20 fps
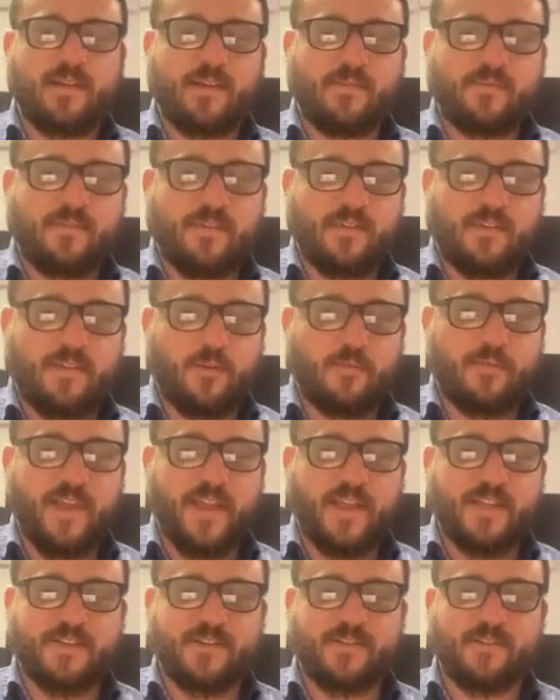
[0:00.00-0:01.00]
with a little
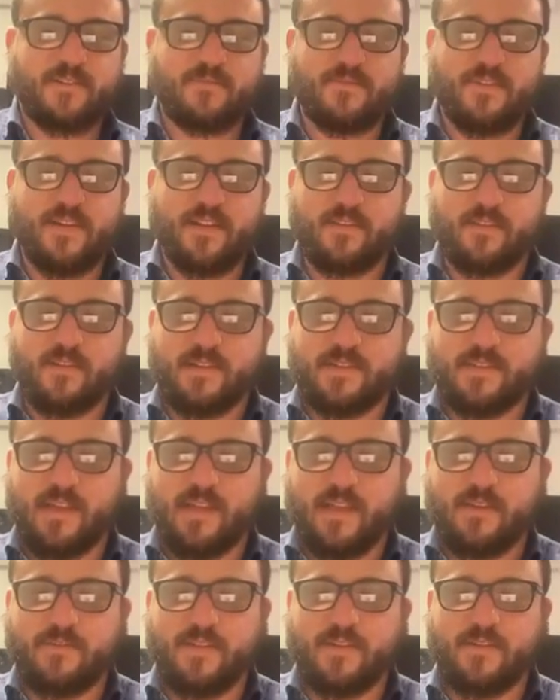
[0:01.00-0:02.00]
picture of what it looks
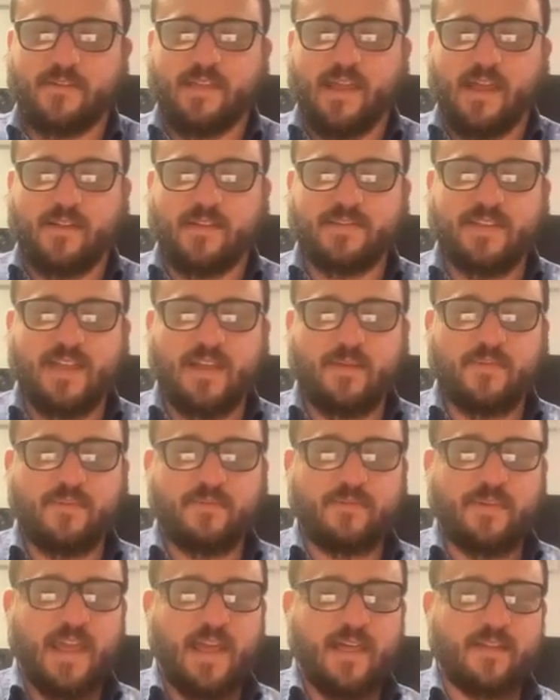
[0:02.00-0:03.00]
like when you downsample
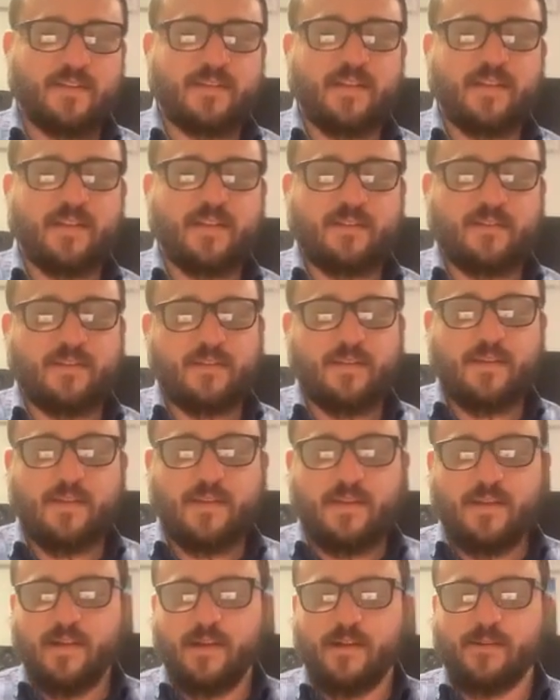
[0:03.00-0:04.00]
reality.
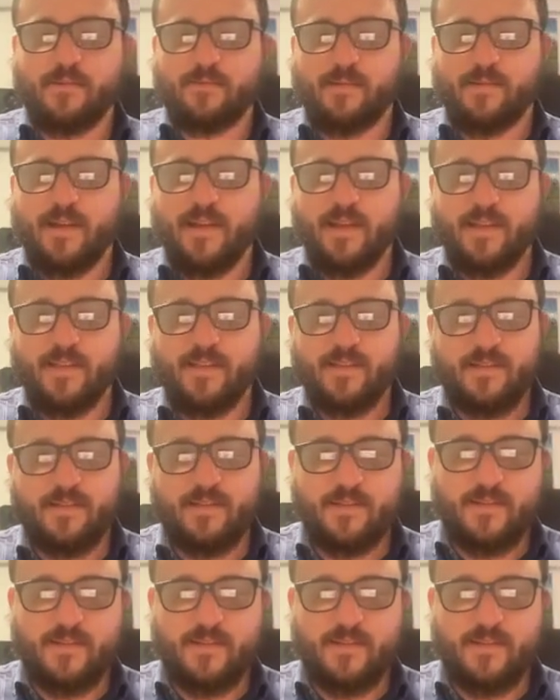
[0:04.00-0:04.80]
All right.